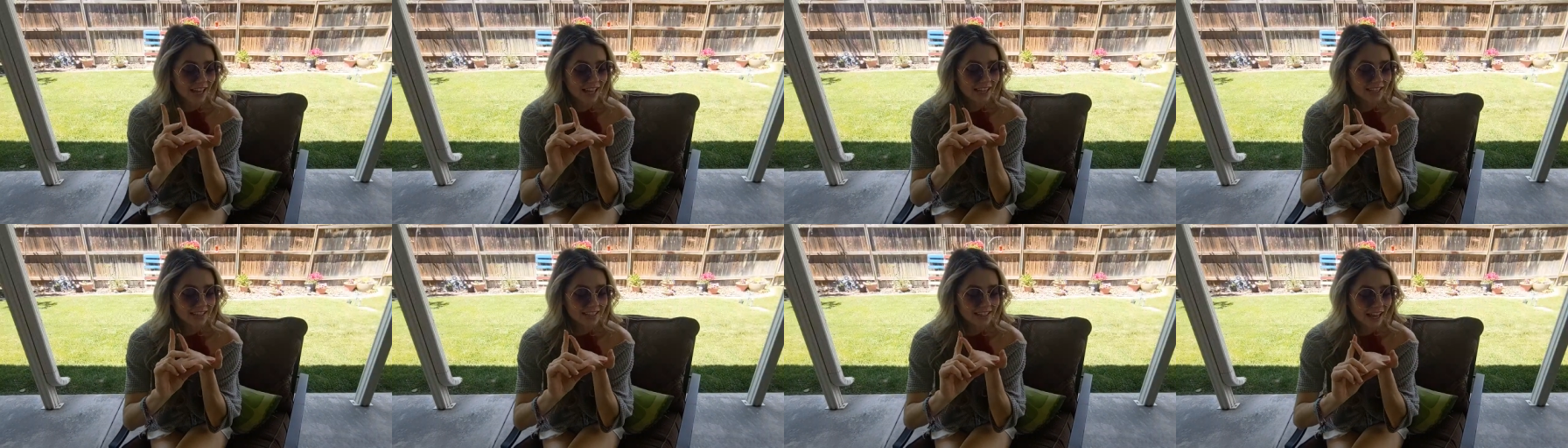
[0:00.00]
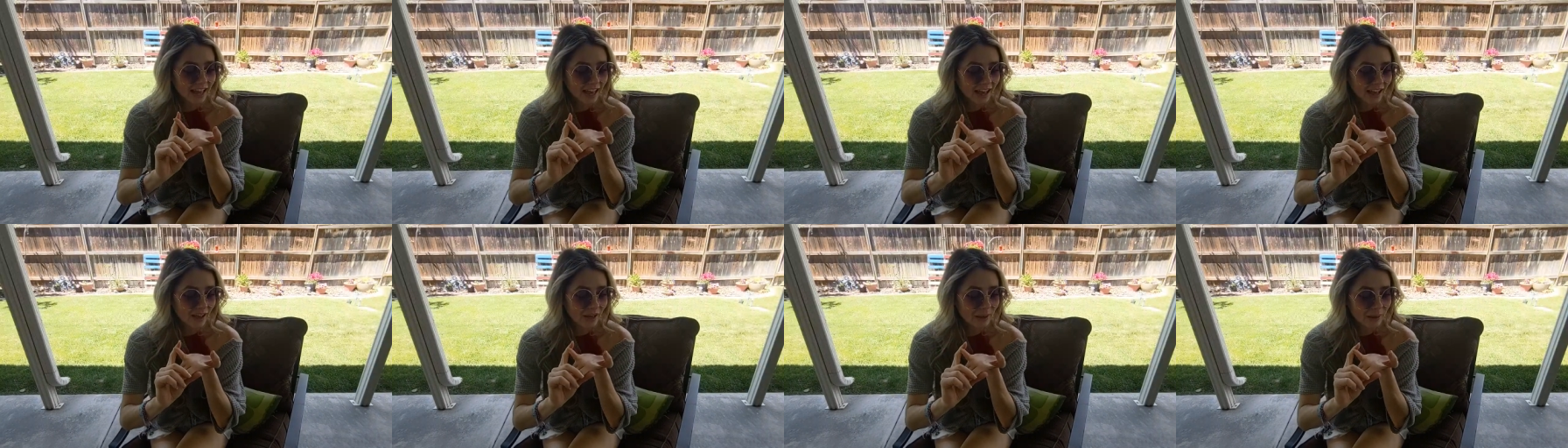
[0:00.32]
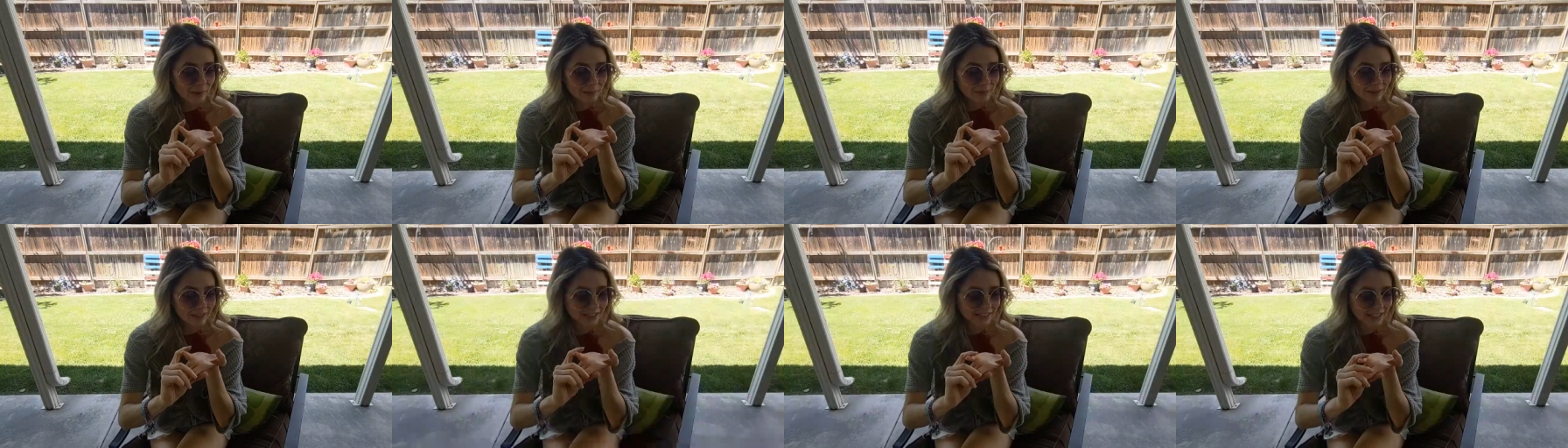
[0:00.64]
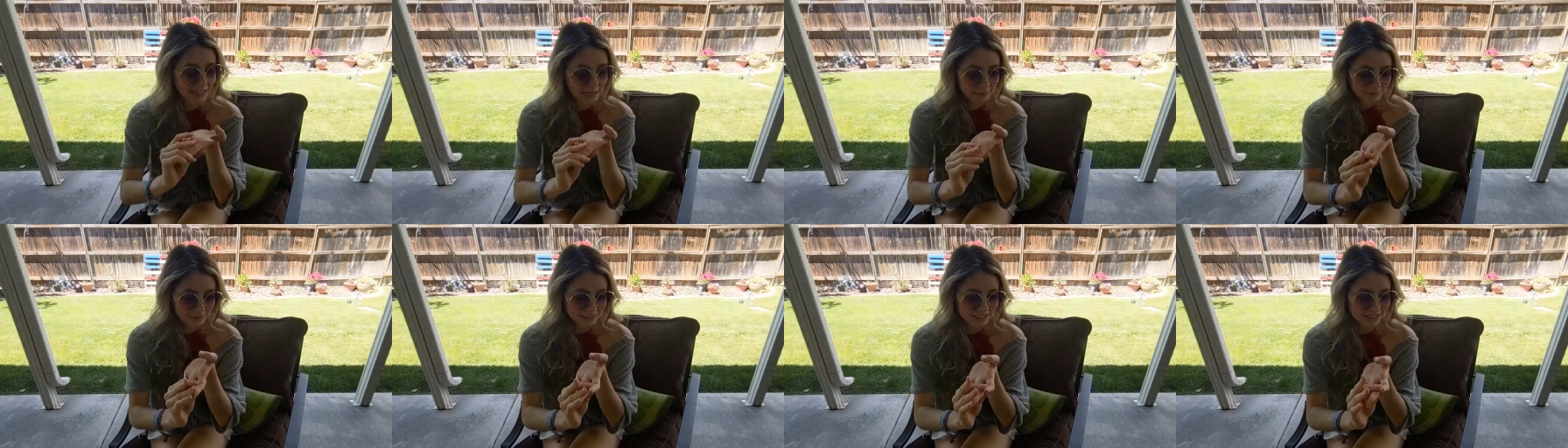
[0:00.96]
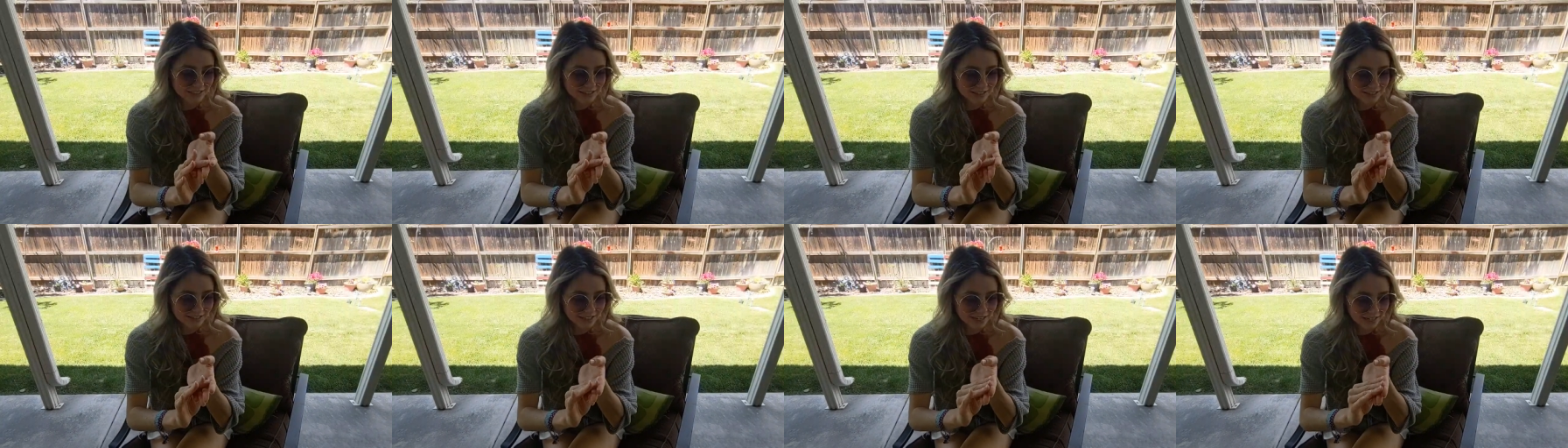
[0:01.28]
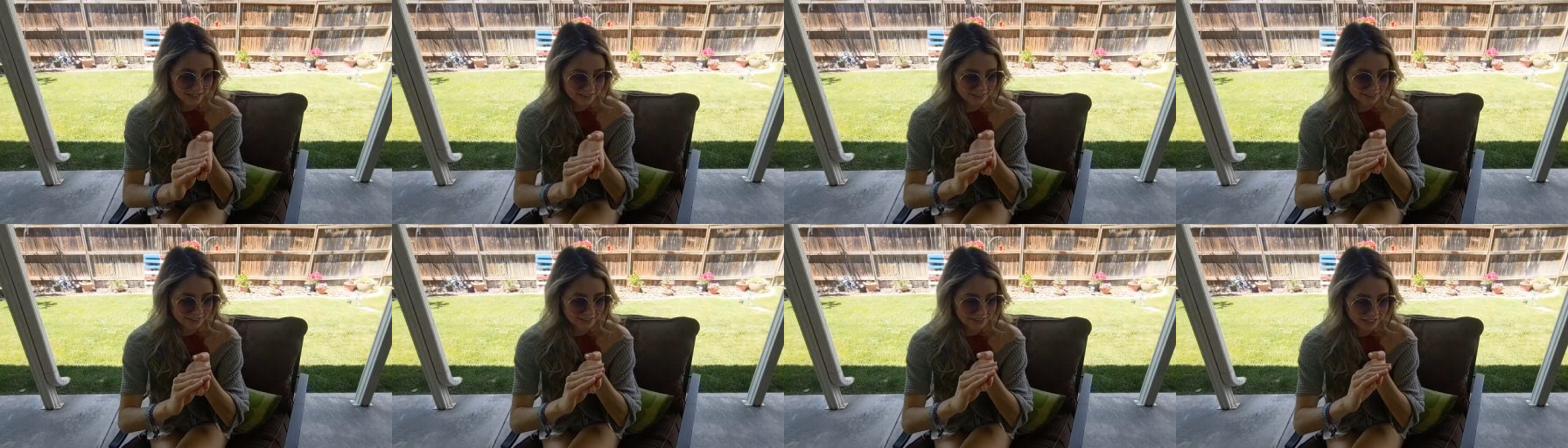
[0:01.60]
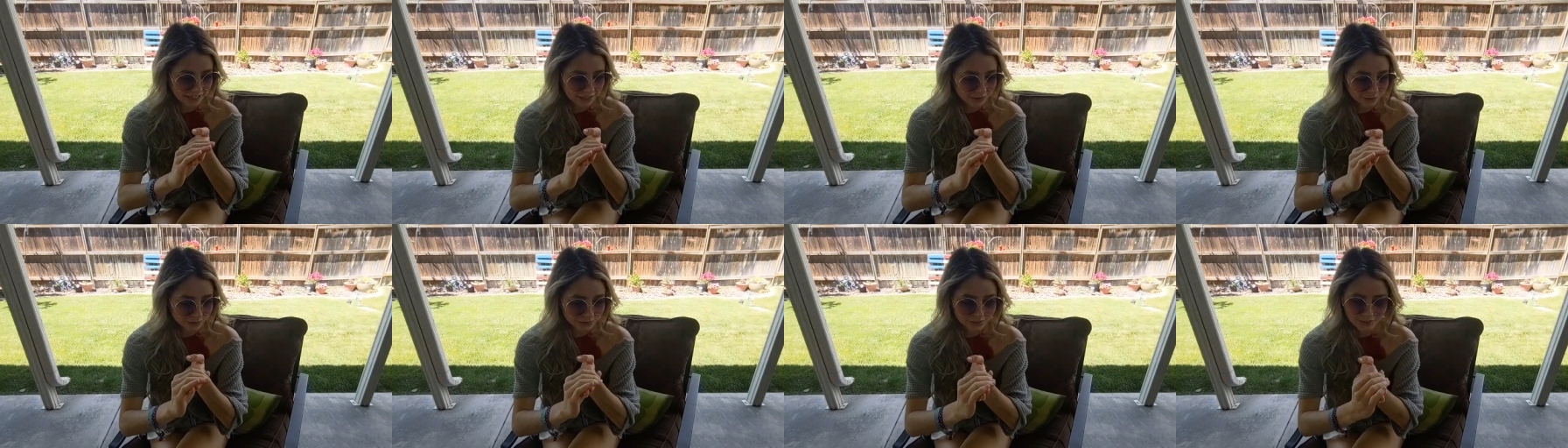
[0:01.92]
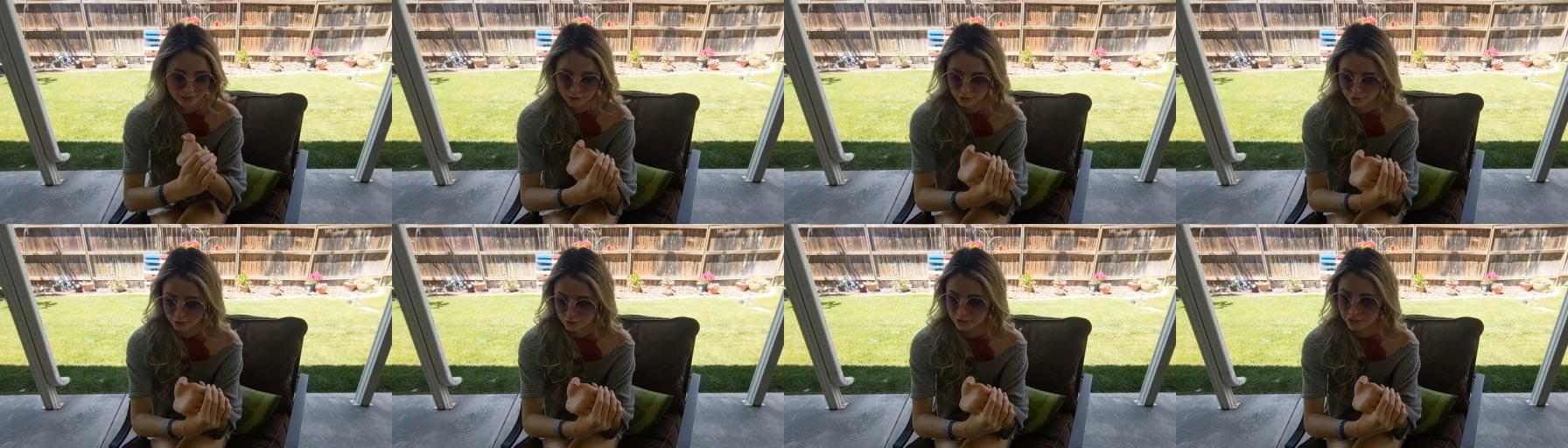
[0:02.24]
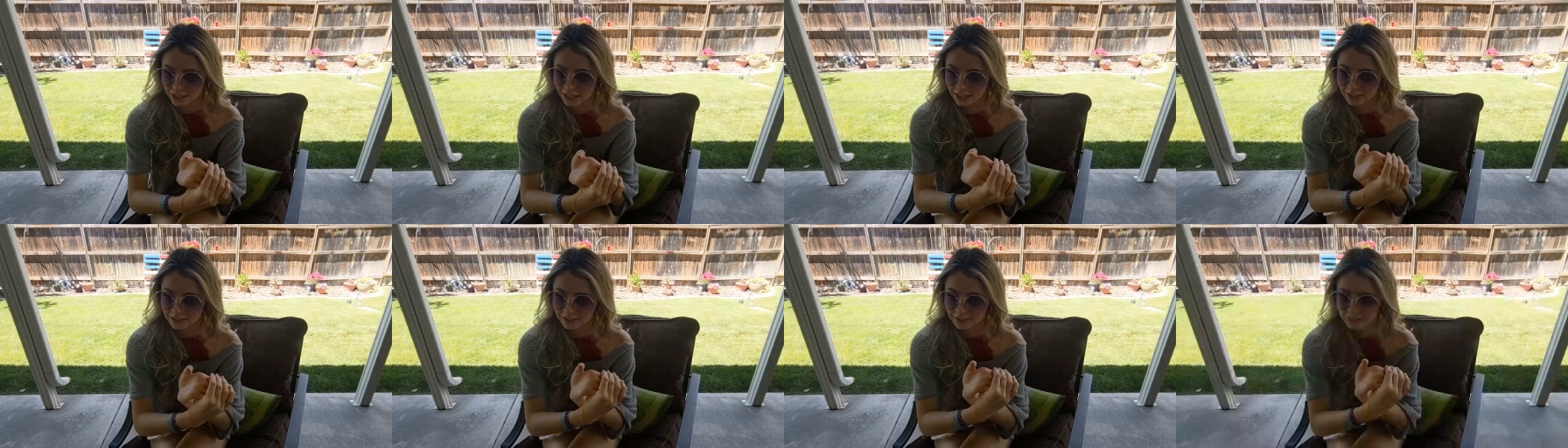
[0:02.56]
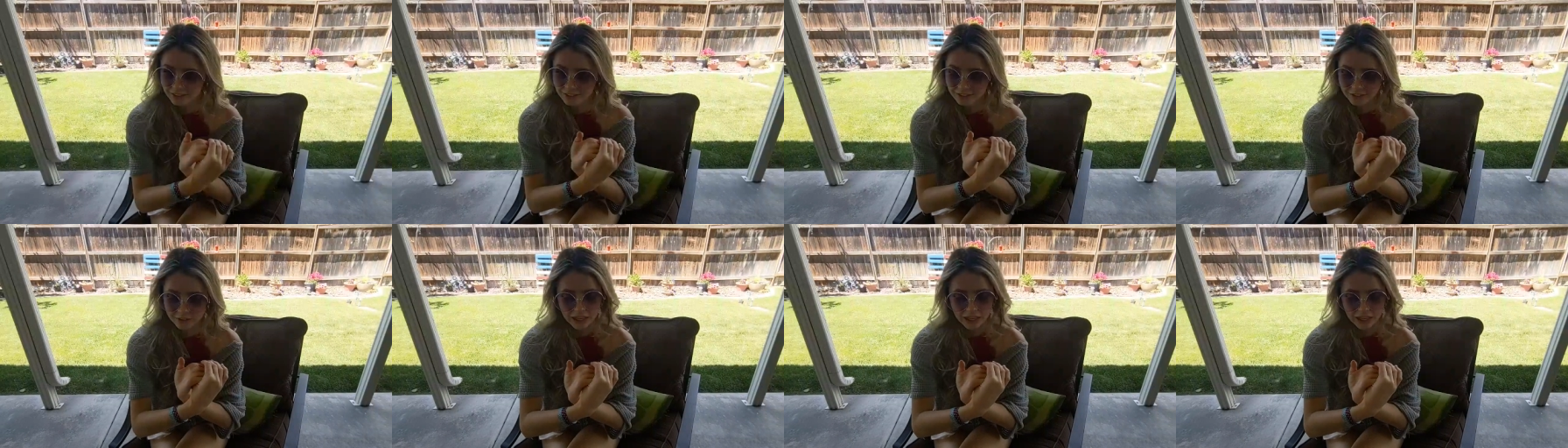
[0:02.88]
And um, Cameron is 10 now, just turned 10.